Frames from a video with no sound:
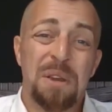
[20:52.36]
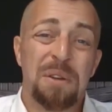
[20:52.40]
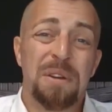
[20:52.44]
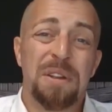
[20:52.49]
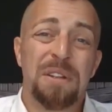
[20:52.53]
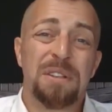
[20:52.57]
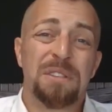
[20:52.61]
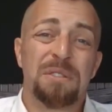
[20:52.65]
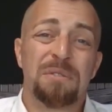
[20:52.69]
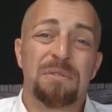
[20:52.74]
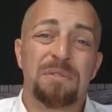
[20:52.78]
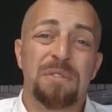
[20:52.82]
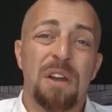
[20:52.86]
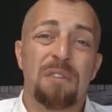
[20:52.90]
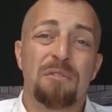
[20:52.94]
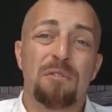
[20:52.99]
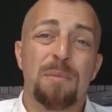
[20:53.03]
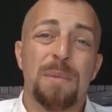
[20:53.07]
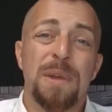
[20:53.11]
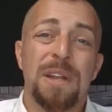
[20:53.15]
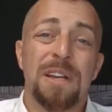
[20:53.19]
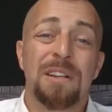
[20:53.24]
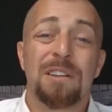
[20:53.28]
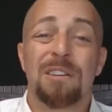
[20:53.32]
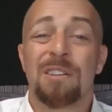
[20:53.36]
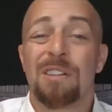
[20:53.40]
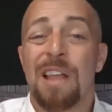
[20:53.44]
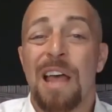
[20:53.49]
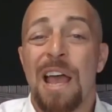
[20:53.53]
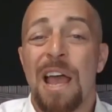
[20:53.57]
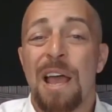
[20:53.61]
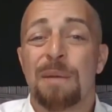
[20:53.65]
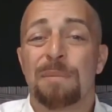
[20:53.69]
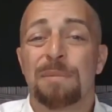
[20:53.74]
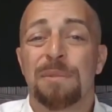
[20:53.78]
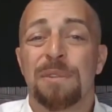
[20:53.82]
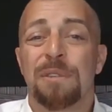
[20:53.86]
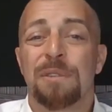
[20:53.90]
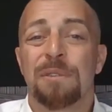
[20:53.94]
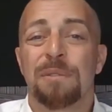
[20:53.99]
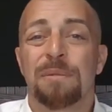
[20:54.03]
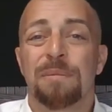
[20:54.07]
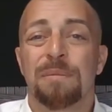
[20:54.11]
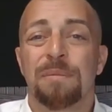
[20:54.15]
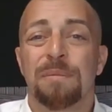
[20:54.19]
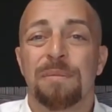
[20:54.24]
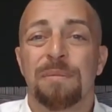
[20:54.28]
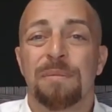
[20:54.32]
periods of government
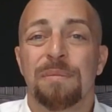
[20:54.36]
collapse